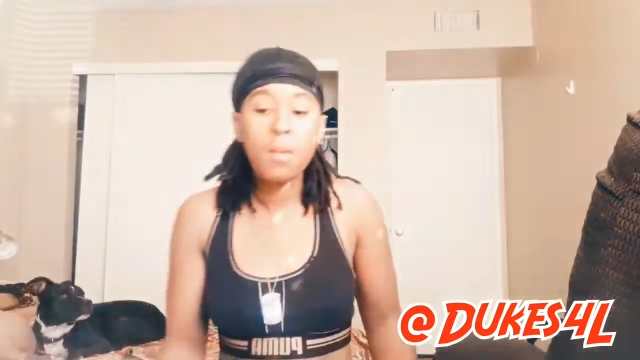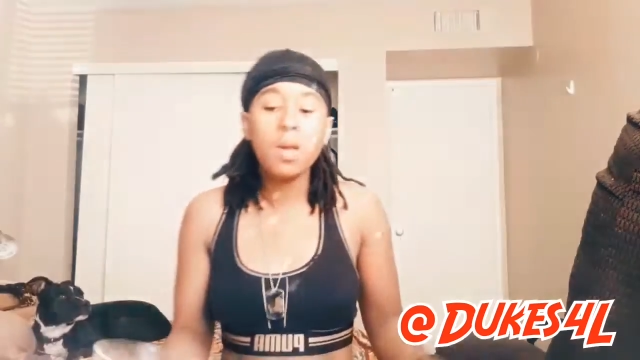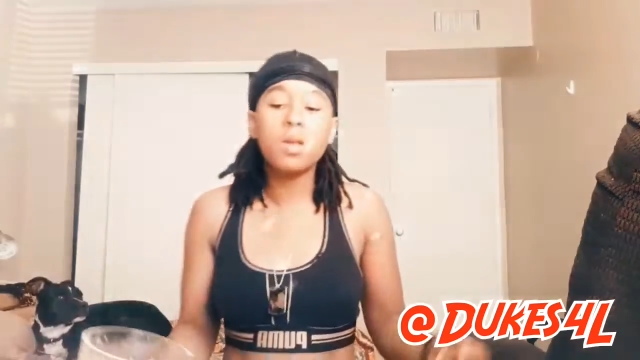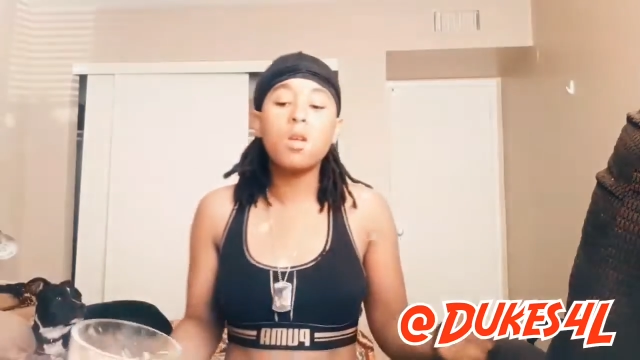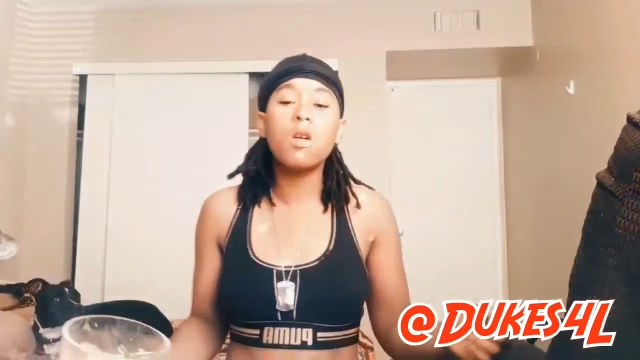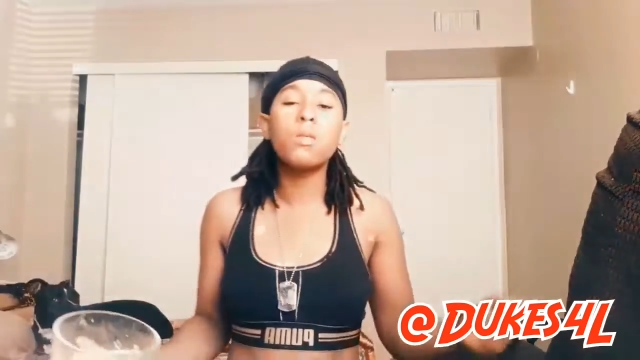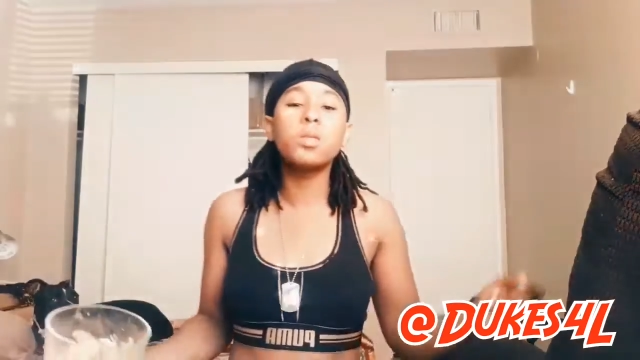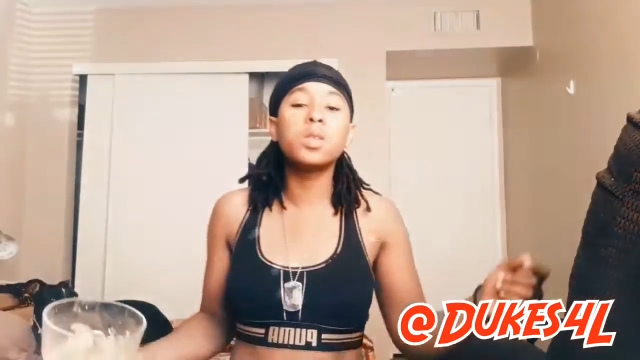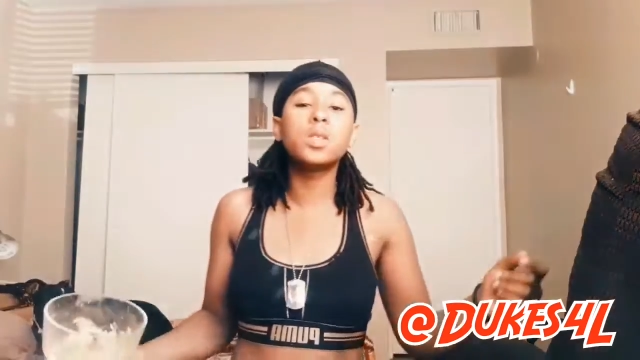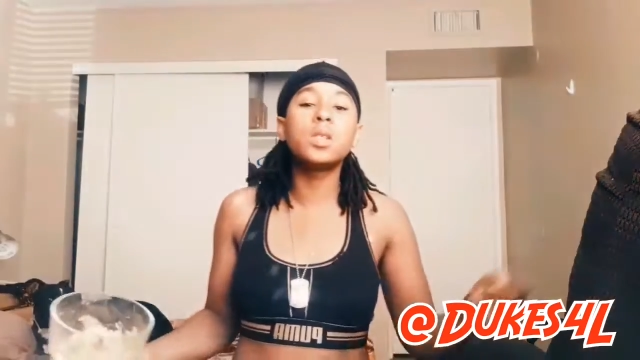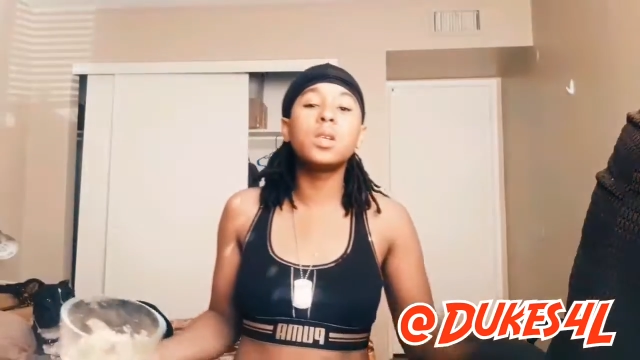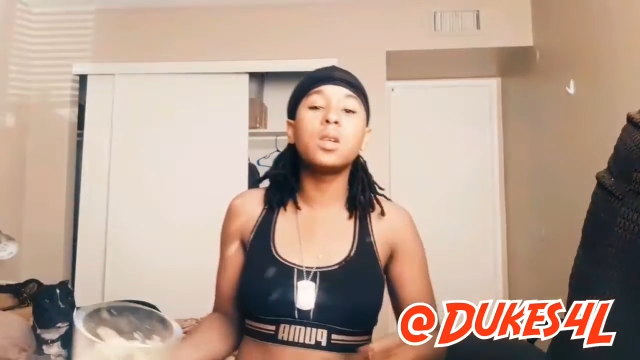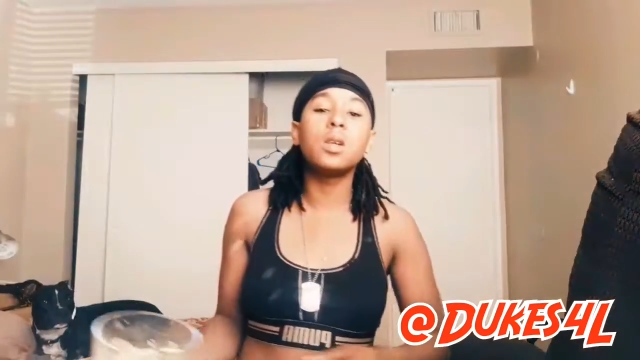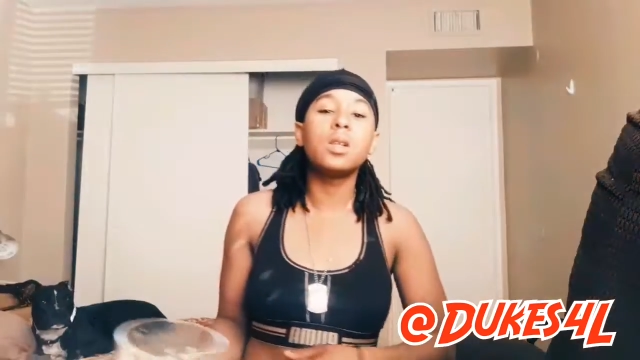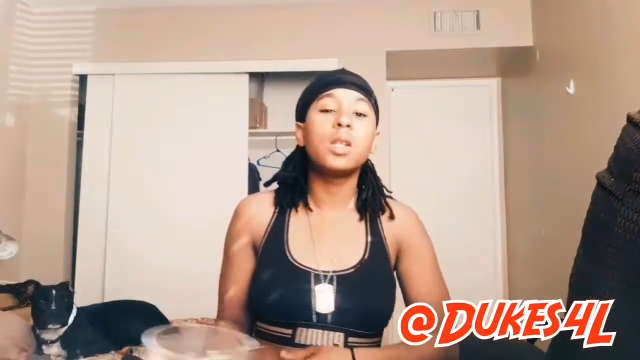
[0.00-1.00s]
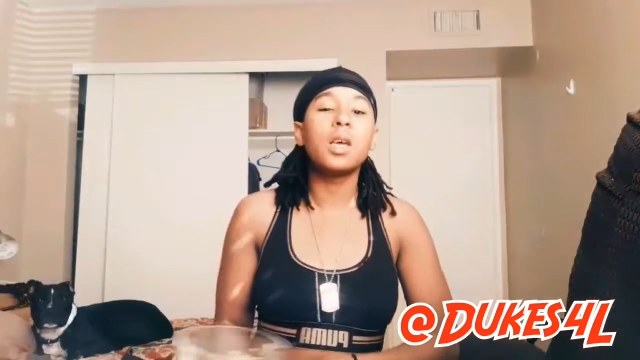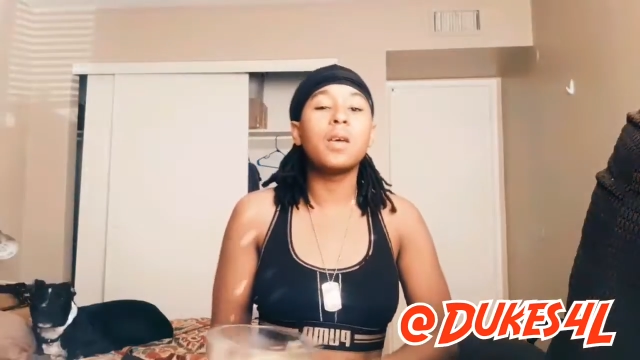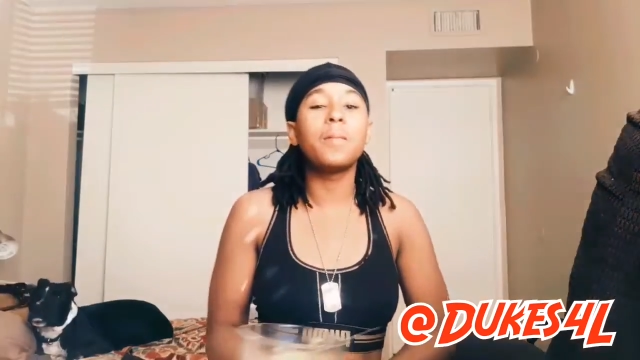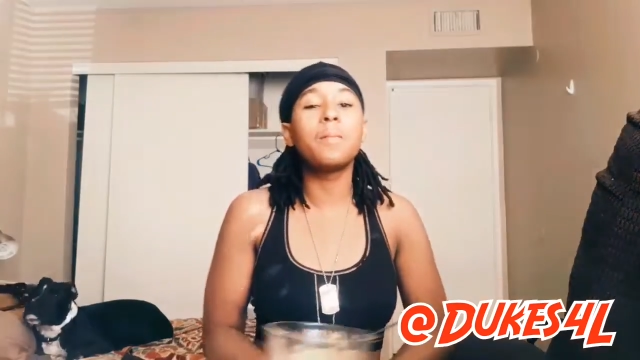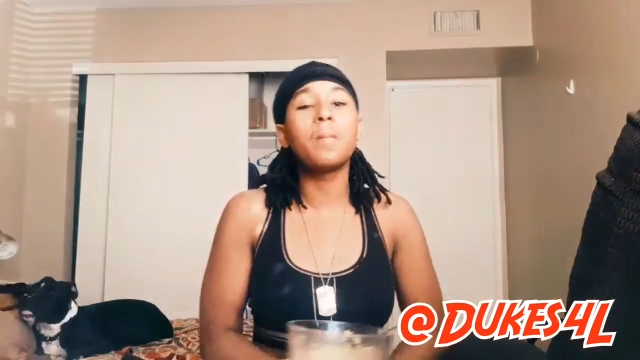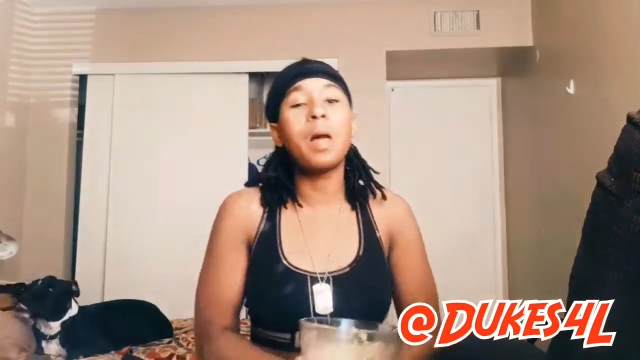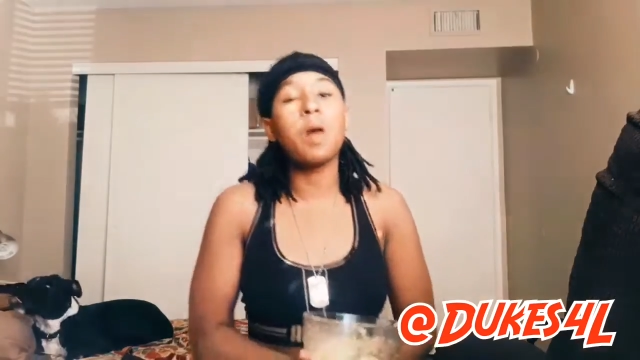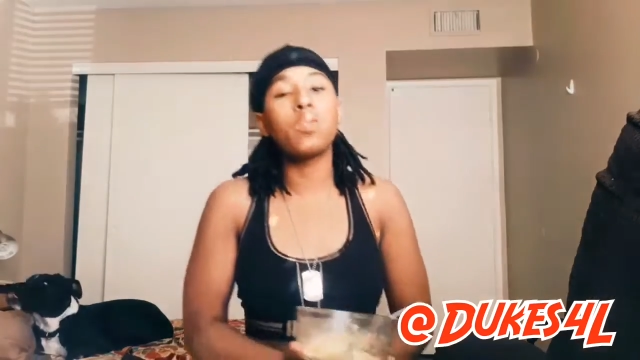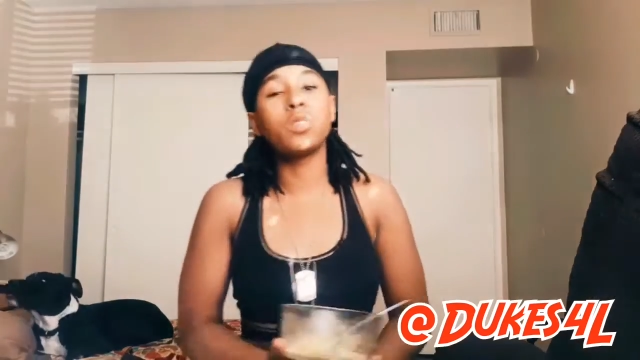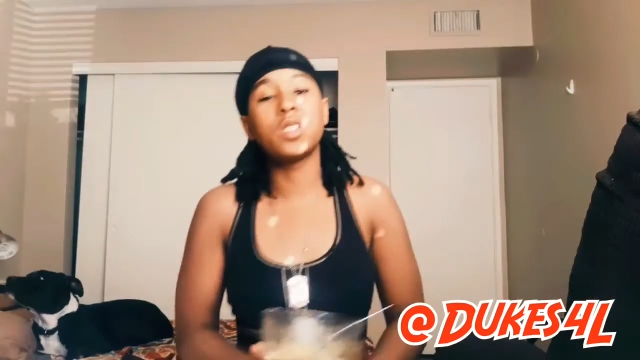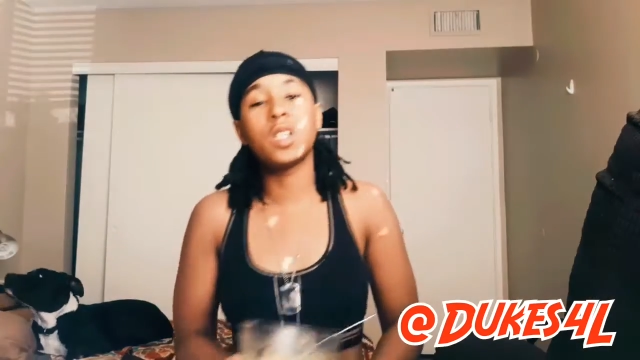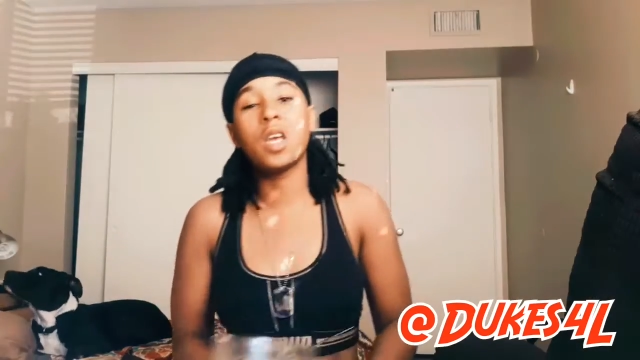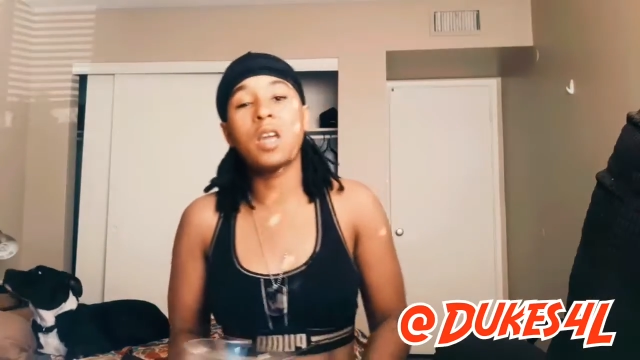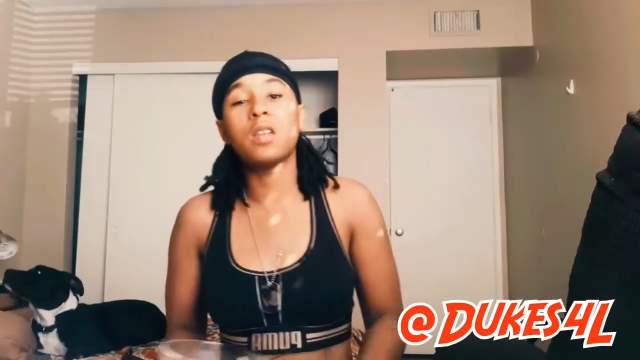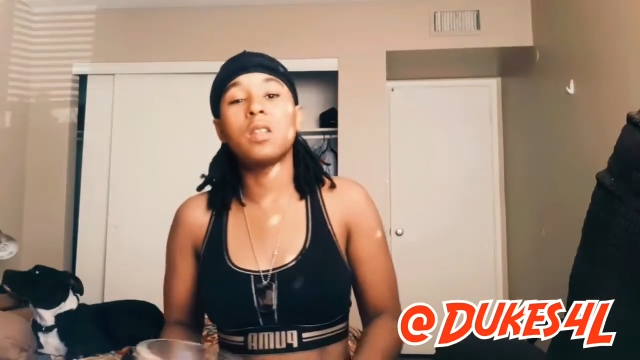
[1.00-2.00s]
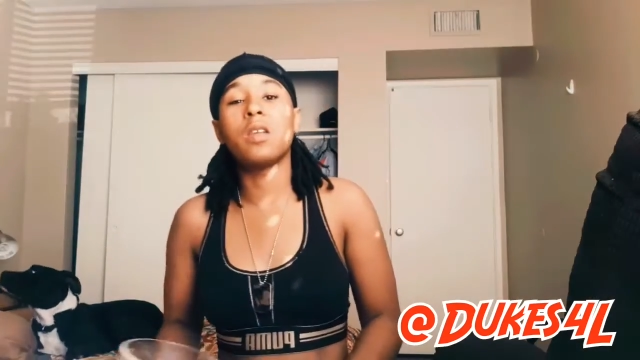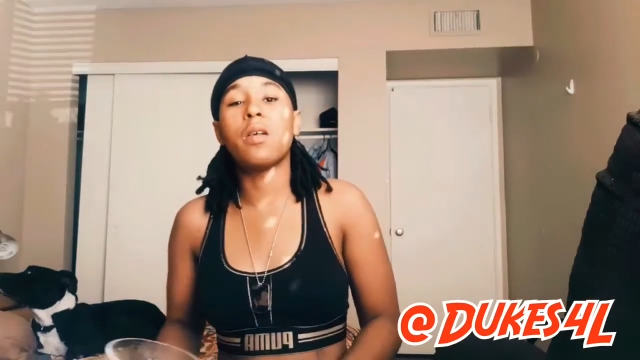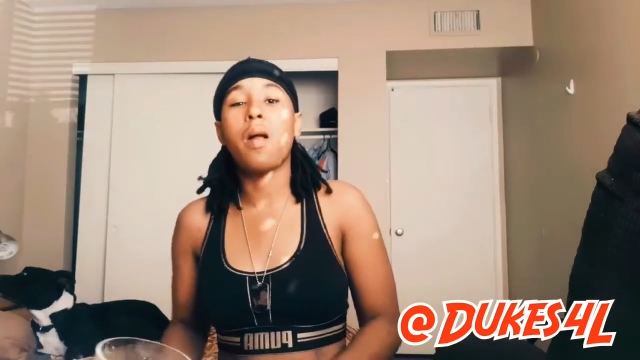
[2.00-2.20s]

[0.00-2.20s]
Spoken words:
My current city that I reside